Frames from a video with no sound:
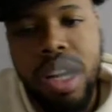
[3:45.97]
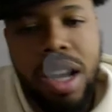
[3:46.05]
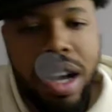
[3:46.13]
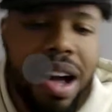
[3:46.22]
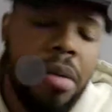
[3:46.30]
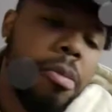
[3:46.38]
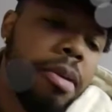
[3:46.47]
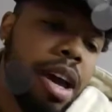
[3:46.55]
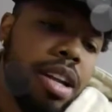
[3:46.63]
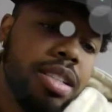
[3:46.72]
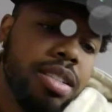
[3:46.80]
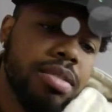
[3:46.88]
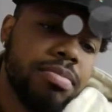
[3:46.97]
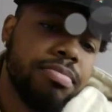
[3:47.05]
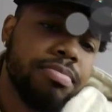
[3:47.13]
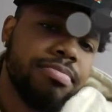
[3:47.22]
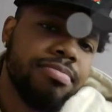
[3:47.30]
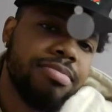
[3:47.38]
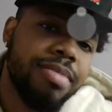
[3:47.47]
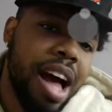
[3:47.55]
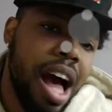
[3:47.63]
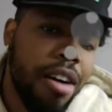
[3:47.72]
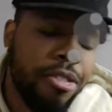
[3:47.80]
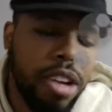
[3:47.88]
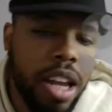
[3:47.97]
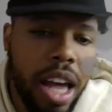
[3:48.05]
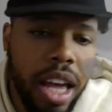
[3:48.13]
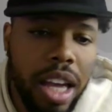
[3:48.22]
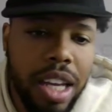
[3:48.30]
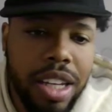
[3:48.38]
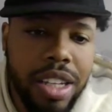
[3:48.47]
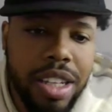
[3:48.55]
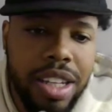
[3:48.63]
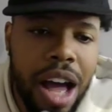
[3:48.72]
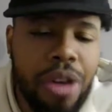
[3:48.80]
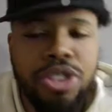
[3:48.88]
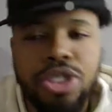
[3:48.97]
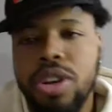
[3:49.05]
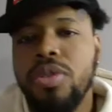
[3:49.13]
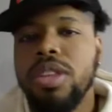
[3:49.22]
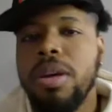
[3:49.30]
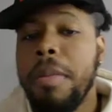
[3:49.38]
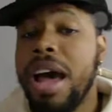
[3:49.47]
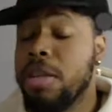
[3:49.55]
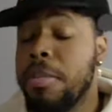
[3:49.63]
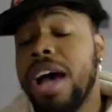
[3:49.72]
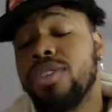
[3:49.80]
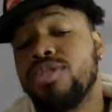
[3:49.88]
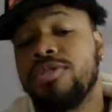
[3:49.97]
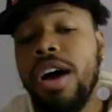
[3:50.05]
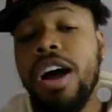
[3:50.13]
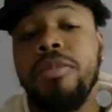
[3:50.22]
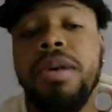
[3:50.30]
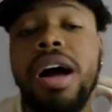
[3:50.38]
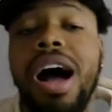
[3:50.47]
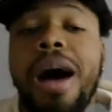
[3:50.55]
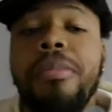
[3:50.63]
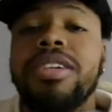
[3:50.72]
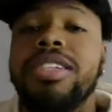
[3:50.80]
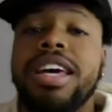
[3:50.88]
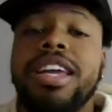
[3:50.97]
I'm gonna be honest. I feel like I was joking with the match. The match was fire, but I'm gonna say the